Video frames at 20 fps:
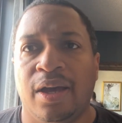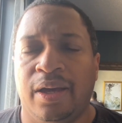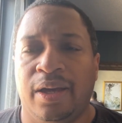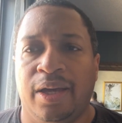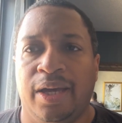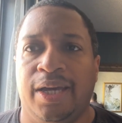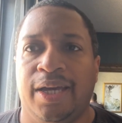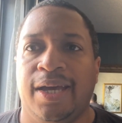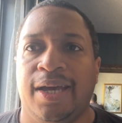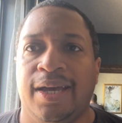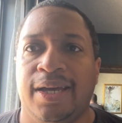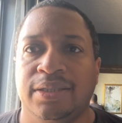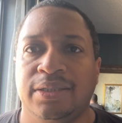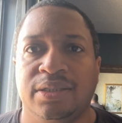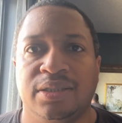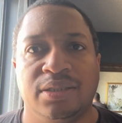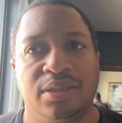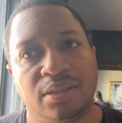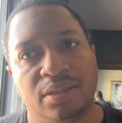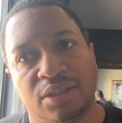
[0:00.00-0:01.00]
Hey
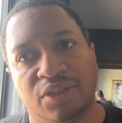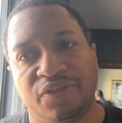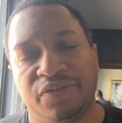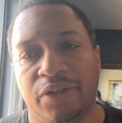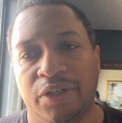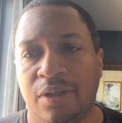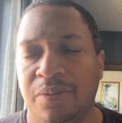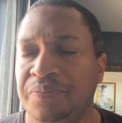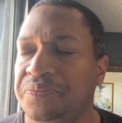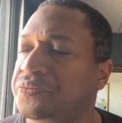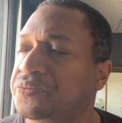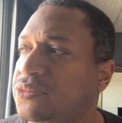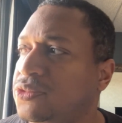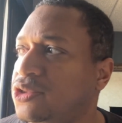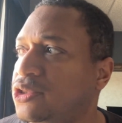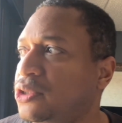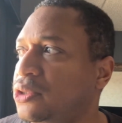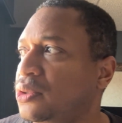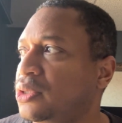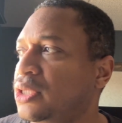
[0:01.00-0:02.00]
guys, it's Phil
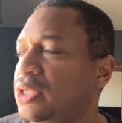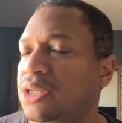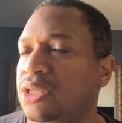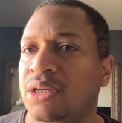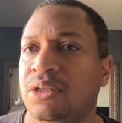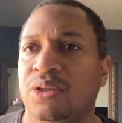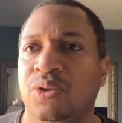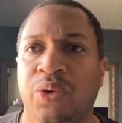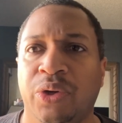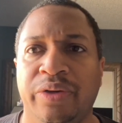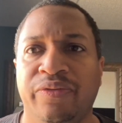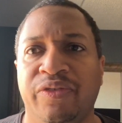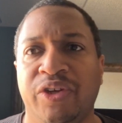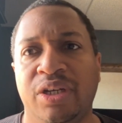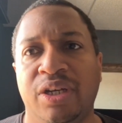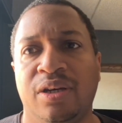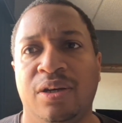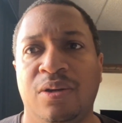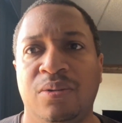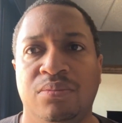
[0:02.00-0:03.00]
doing a quick
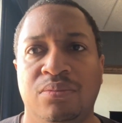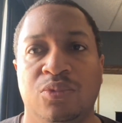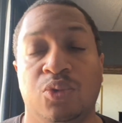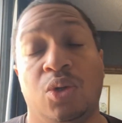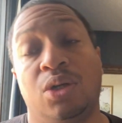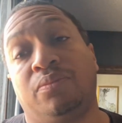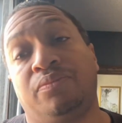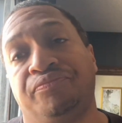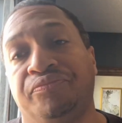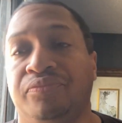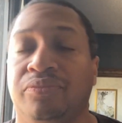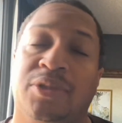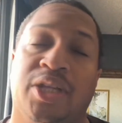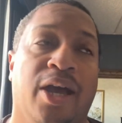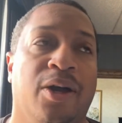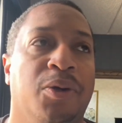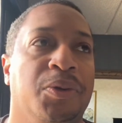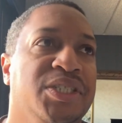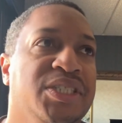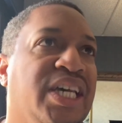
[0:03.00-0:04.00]
video. Well, I
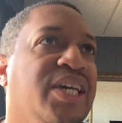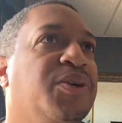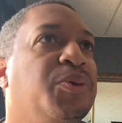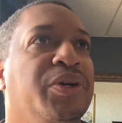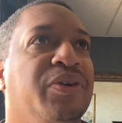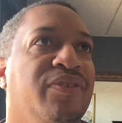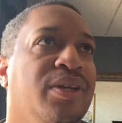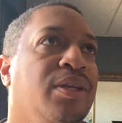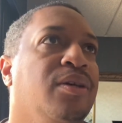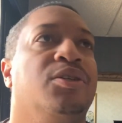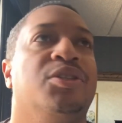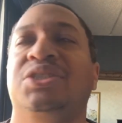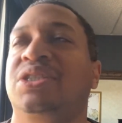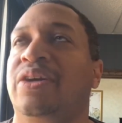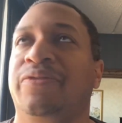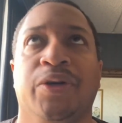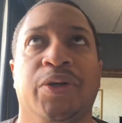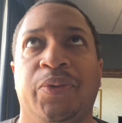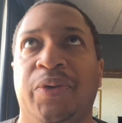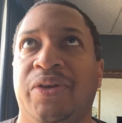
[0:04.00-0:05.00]
always say a quick video, it's
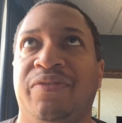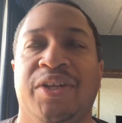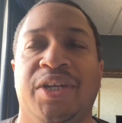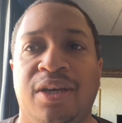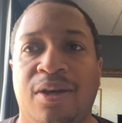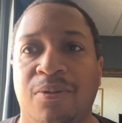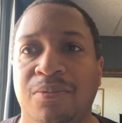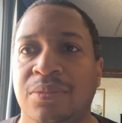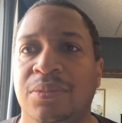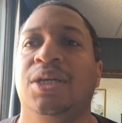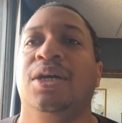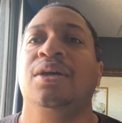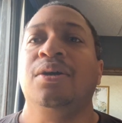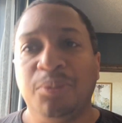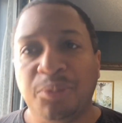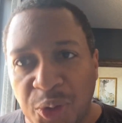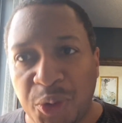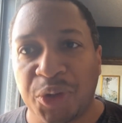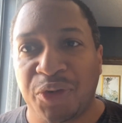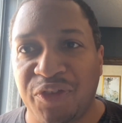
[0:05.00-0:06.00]
never a quick video.
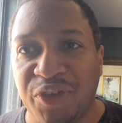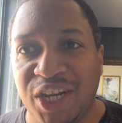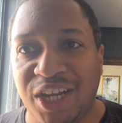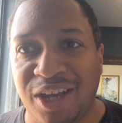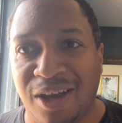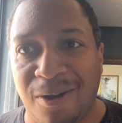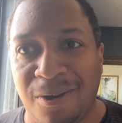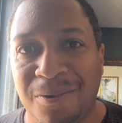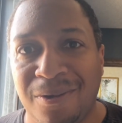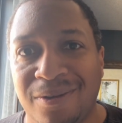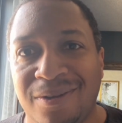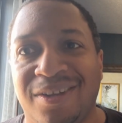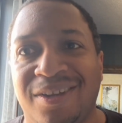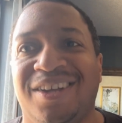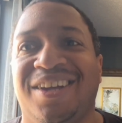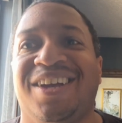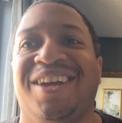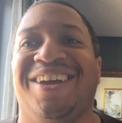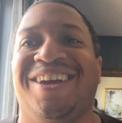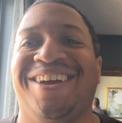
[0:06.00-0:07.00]
I'm doing a video
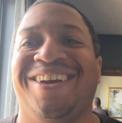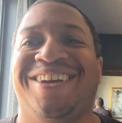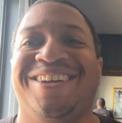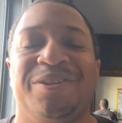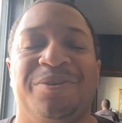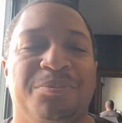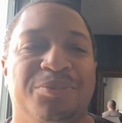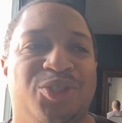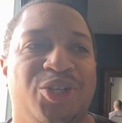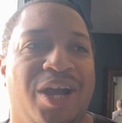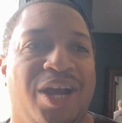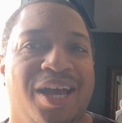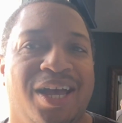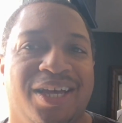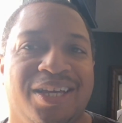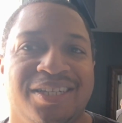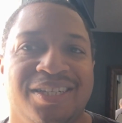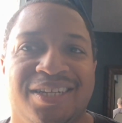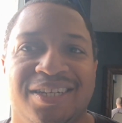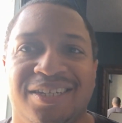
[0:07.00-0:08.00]
and I'm
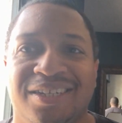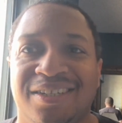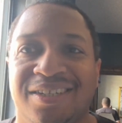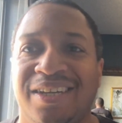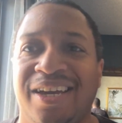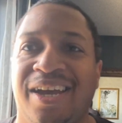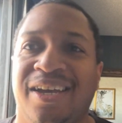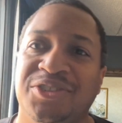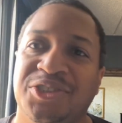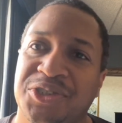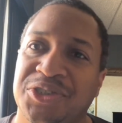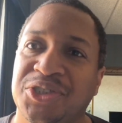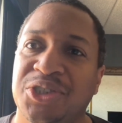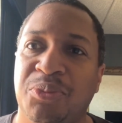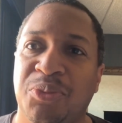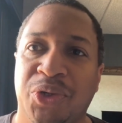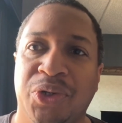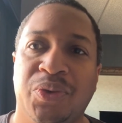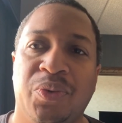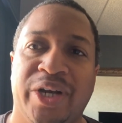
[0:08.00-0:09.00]
trying to answer some
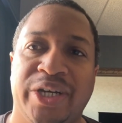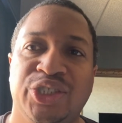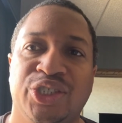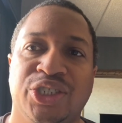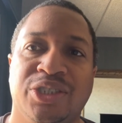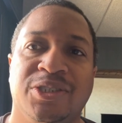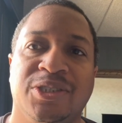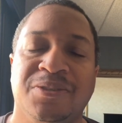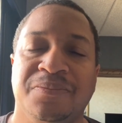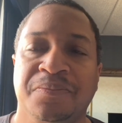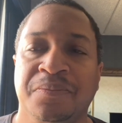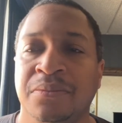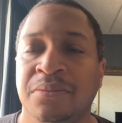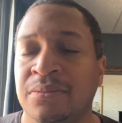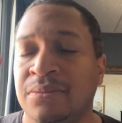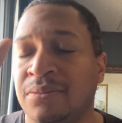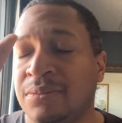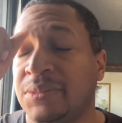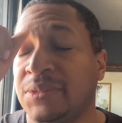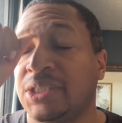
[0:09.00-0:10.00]
more questions.
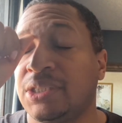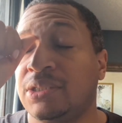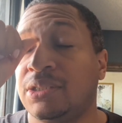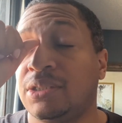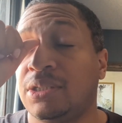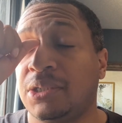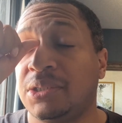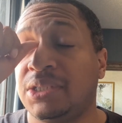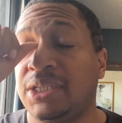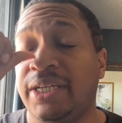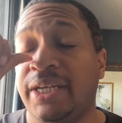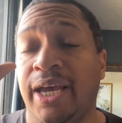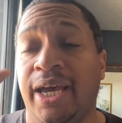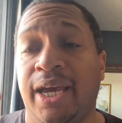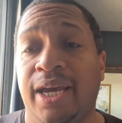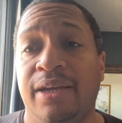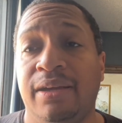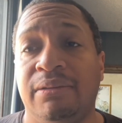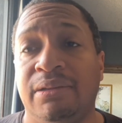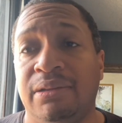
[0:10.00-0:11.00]
So
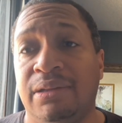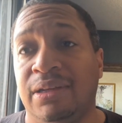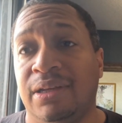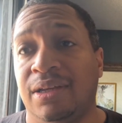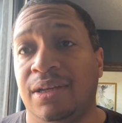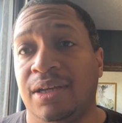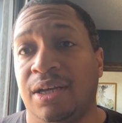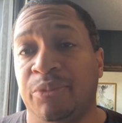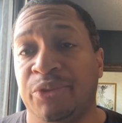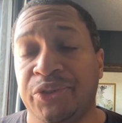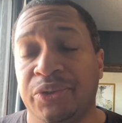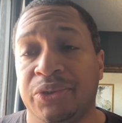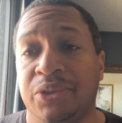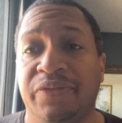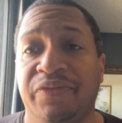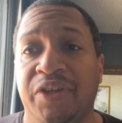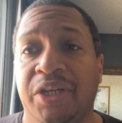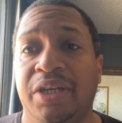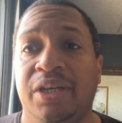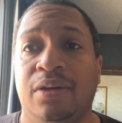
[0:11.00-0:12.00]
today I'm gonna do a
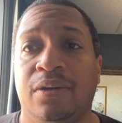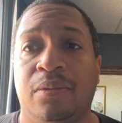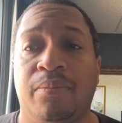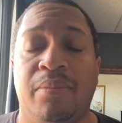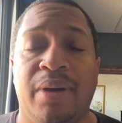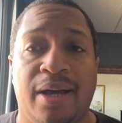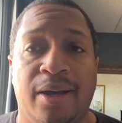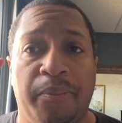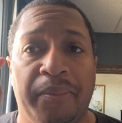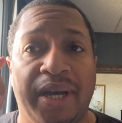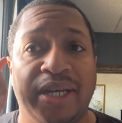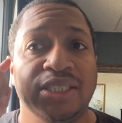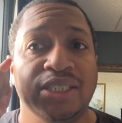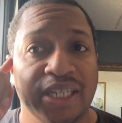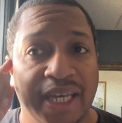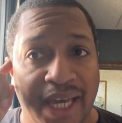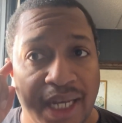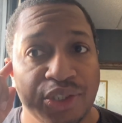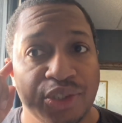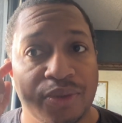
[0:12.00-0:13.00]
video about my
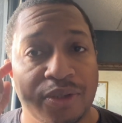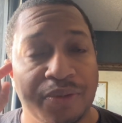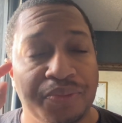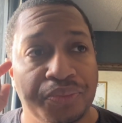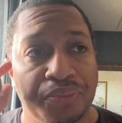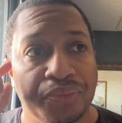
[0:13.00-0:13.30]
schedule.